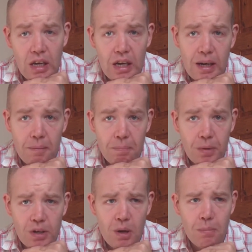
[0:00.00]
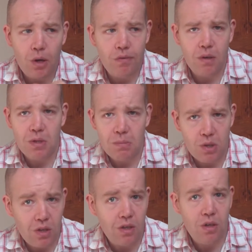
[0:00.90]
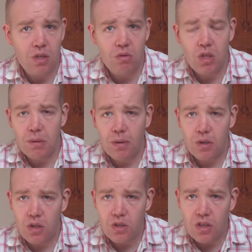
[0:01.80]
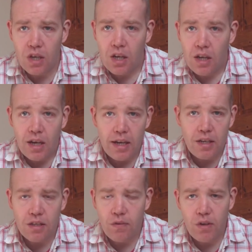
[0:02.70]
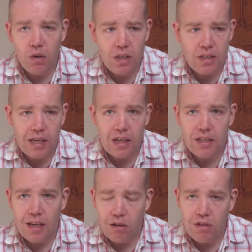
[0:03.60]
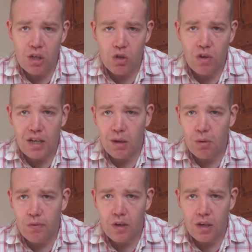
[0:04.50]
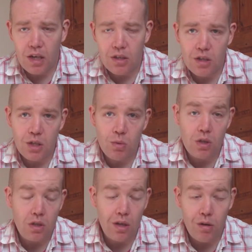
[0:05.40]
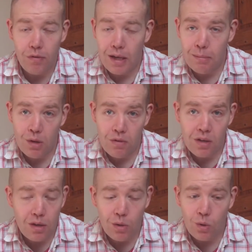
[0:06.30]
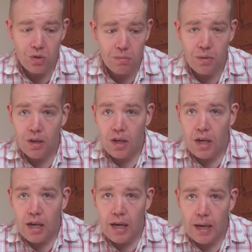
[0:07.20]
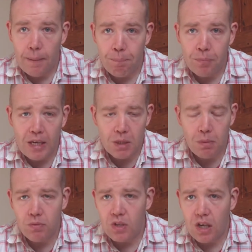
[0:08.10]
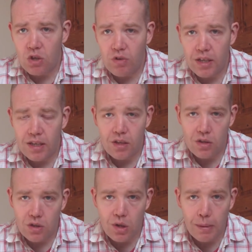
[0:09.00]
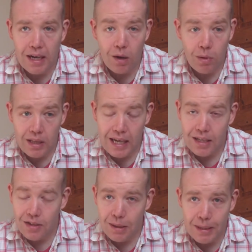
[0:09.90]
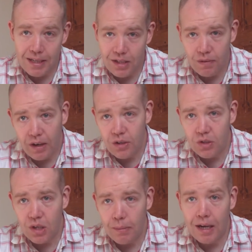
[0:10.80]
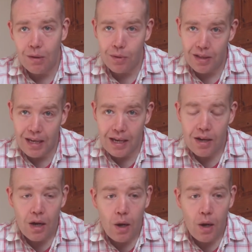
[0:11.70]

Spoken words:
I don't buy films as much as I used to. I used to buy tons, and there's a few I need to get. I need to get Gran Torino with Clint Eastwood because I love that movie. Awesome. Next month Star Trek is coming out, I want that. Terminator Salvation is coming out, I want that.